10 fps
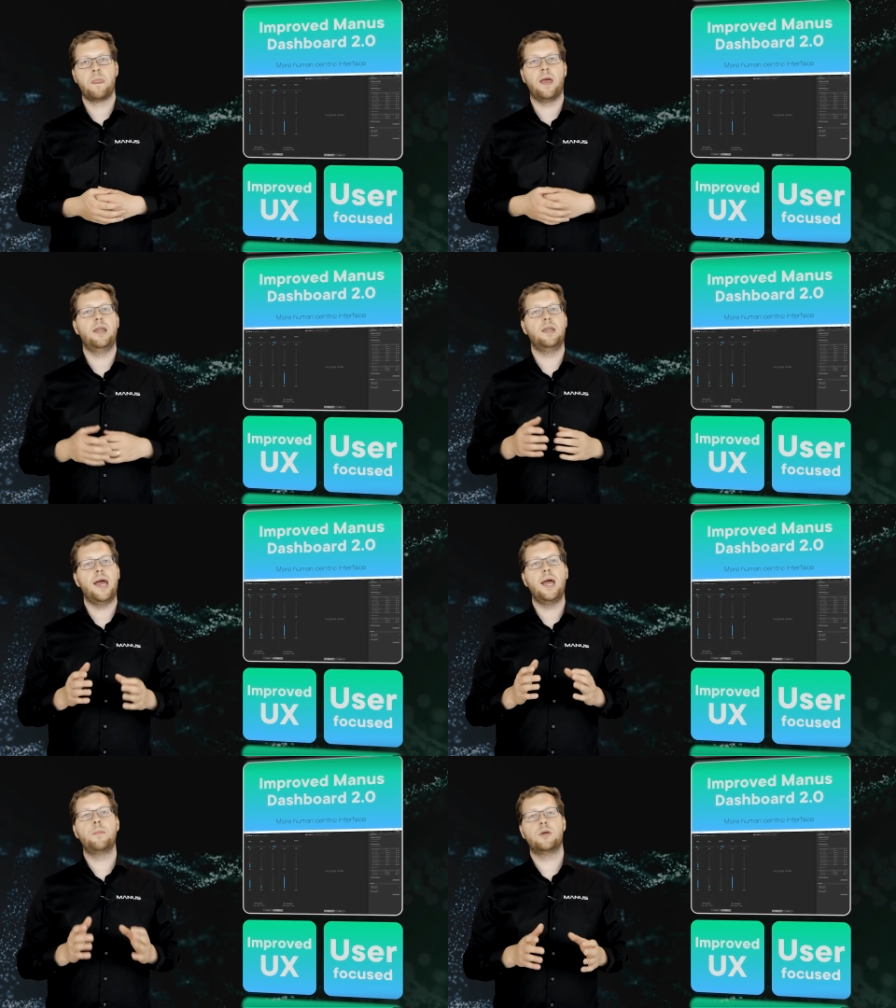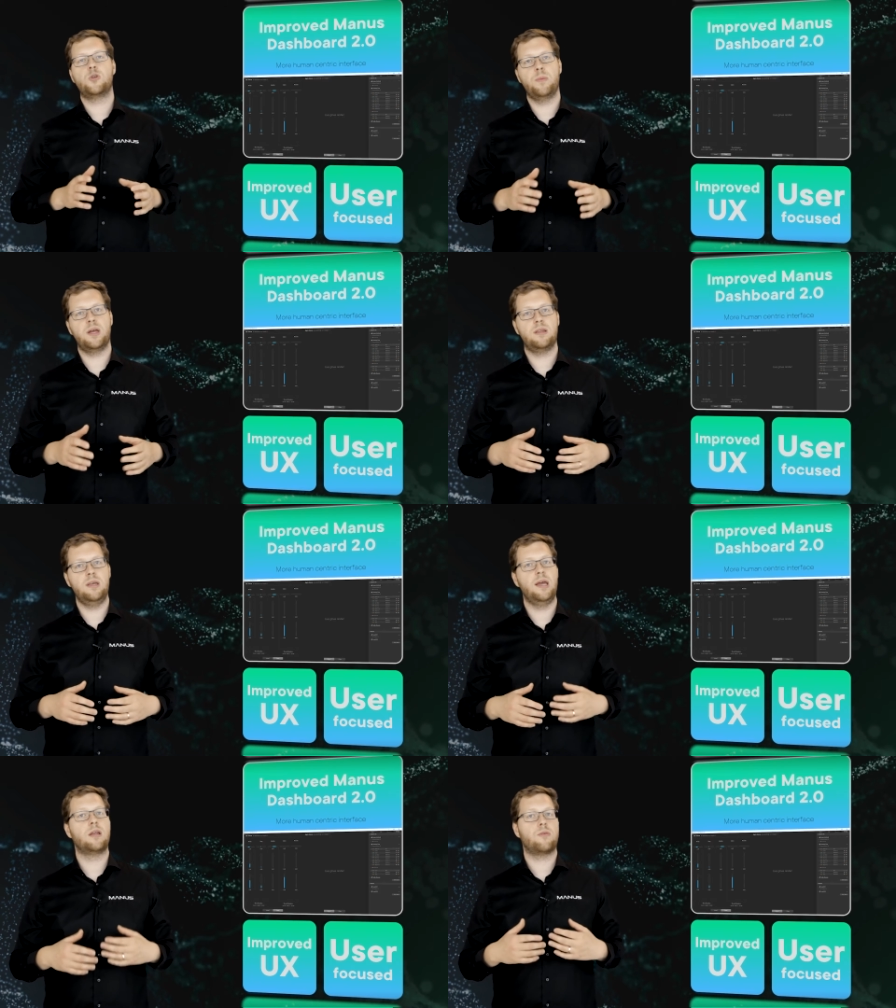And the aim is to make
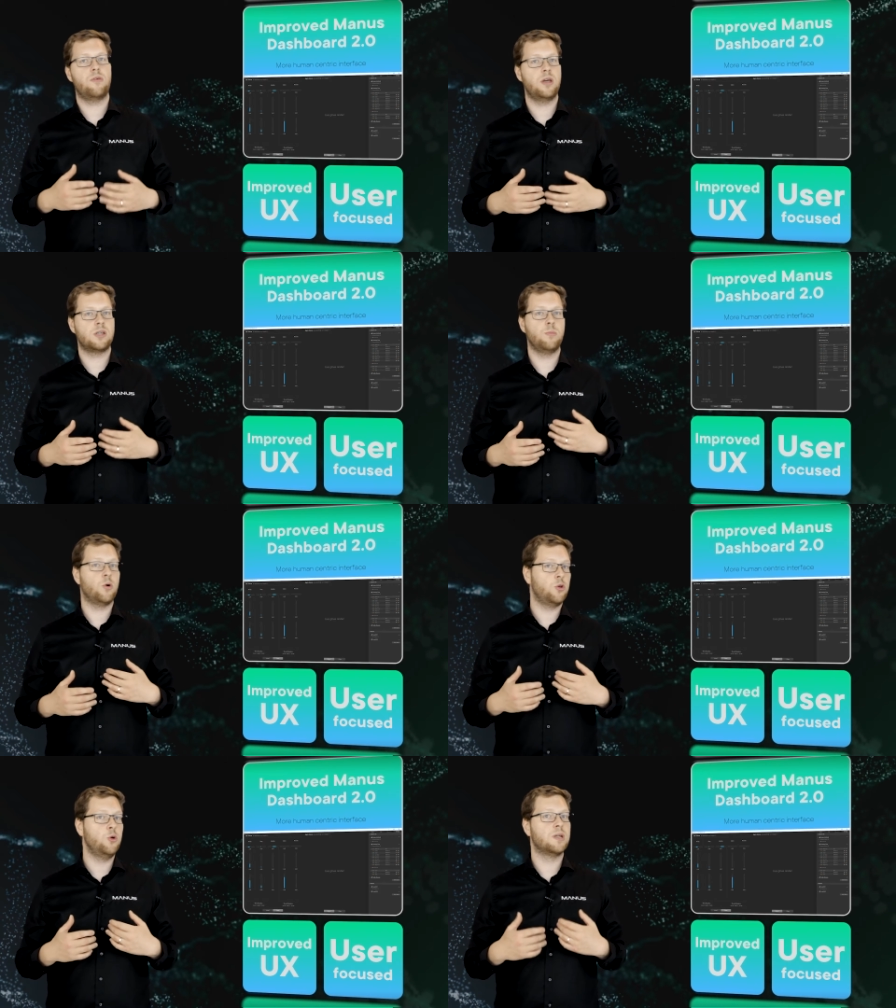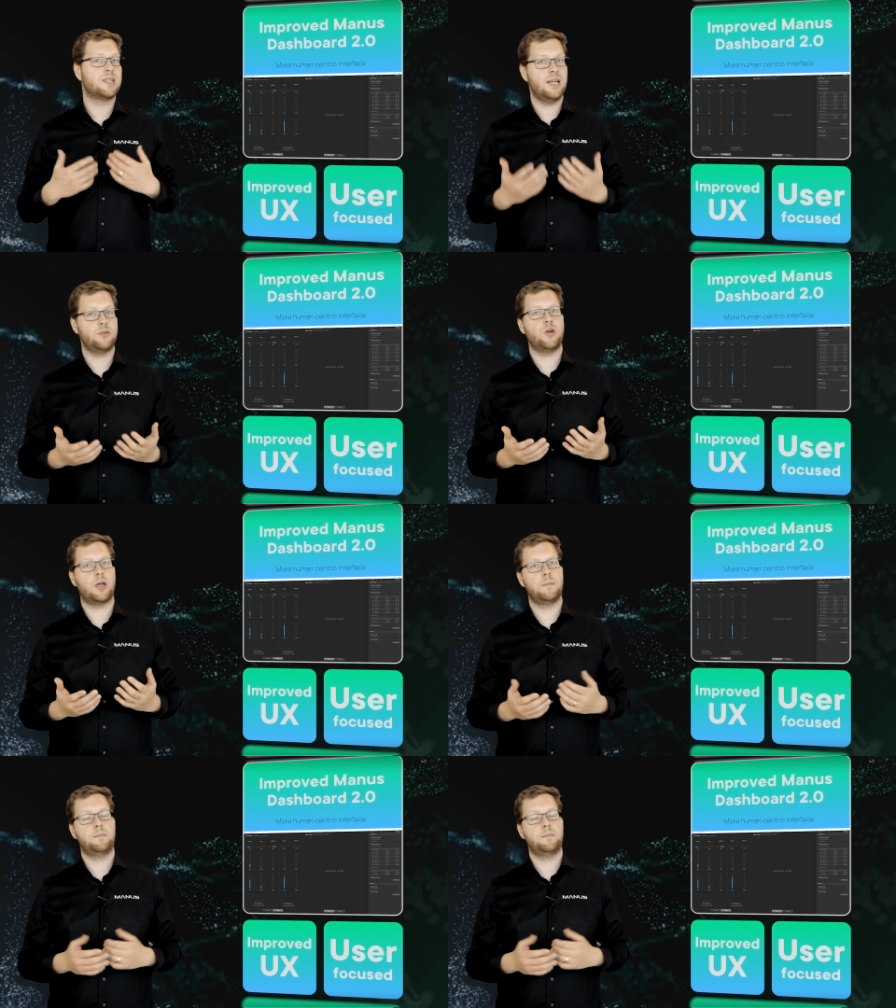the interface more human-centric.